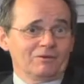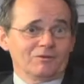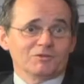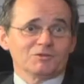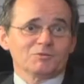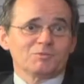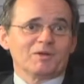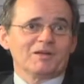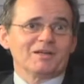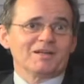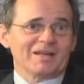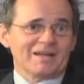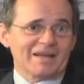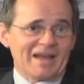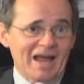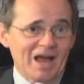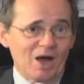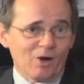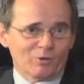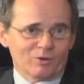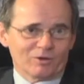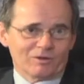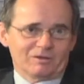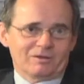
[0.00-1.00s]
spending an
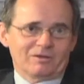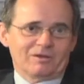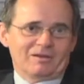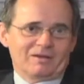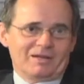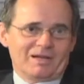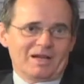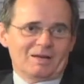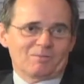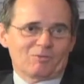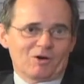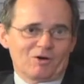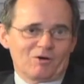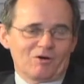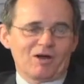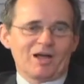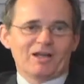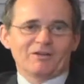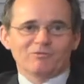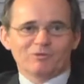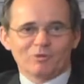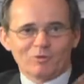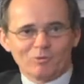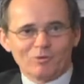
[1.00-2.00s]
hour on an
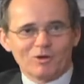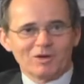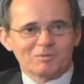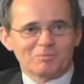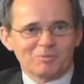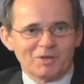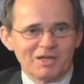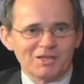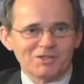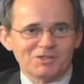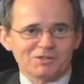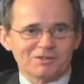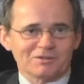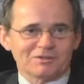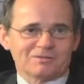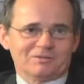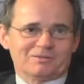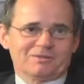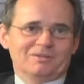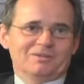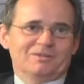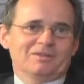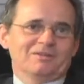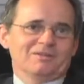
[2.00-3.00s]
MRI for one
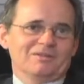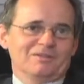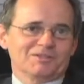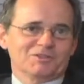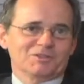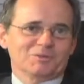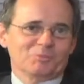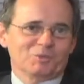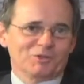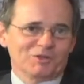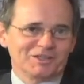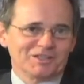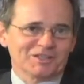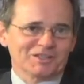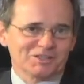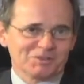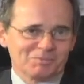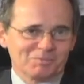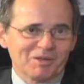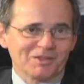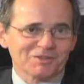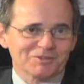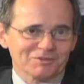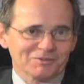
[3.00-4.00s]
patient is a pretty
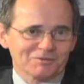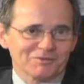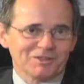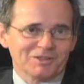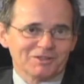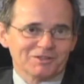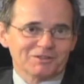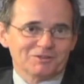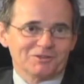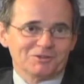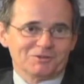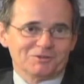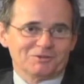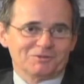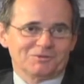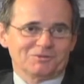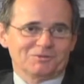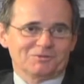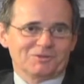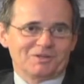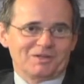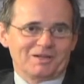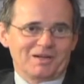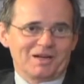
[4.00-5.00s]
expensive thing to do
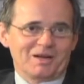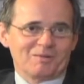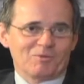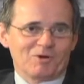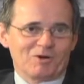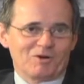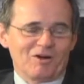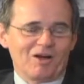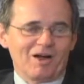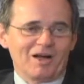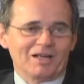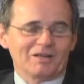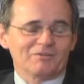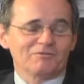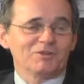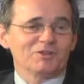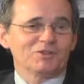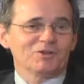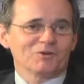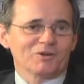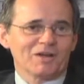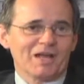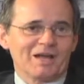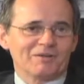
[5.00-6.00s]
with an MRI if you
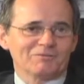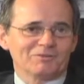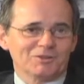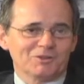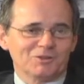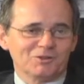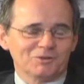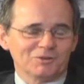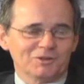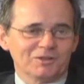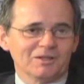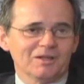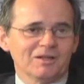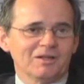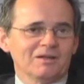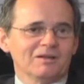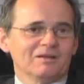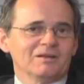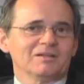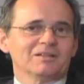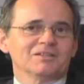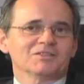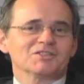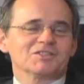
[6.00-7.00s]
don't have to do it.
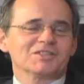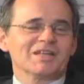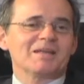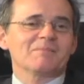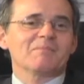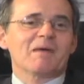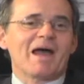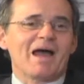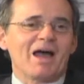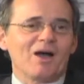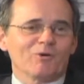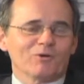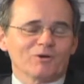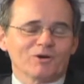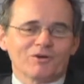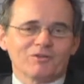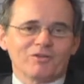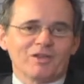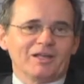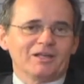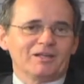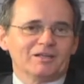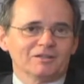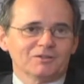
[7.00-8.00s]
In the same hour,
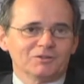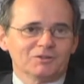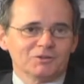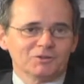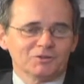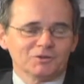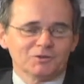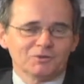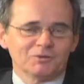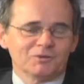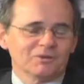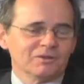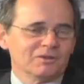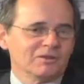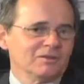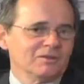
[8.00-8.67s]
they can do